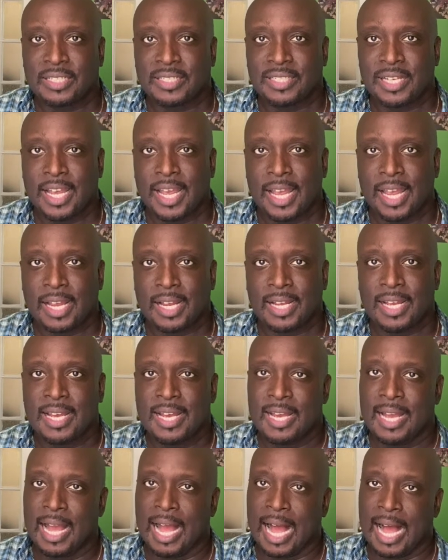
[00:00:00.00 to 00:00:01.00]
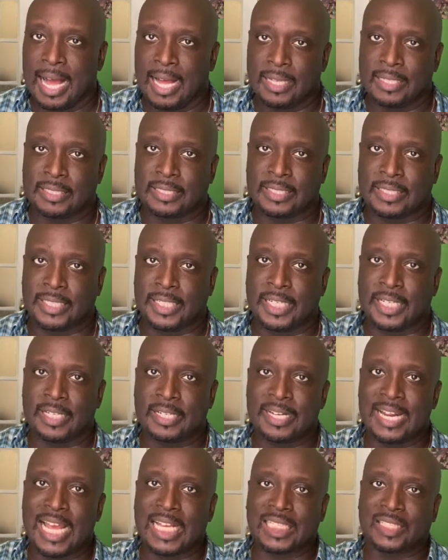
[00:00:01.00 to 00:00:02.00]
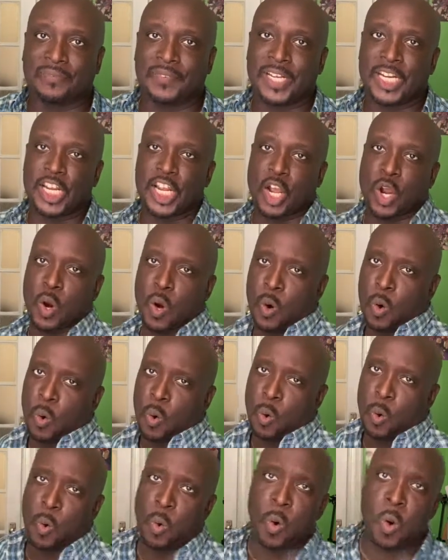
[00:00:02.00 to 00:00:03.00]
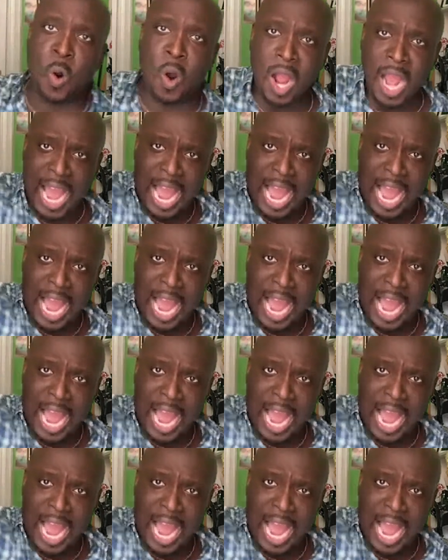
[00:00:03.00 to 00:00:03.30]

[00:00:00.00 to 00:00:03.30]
saying, I'll see you next video.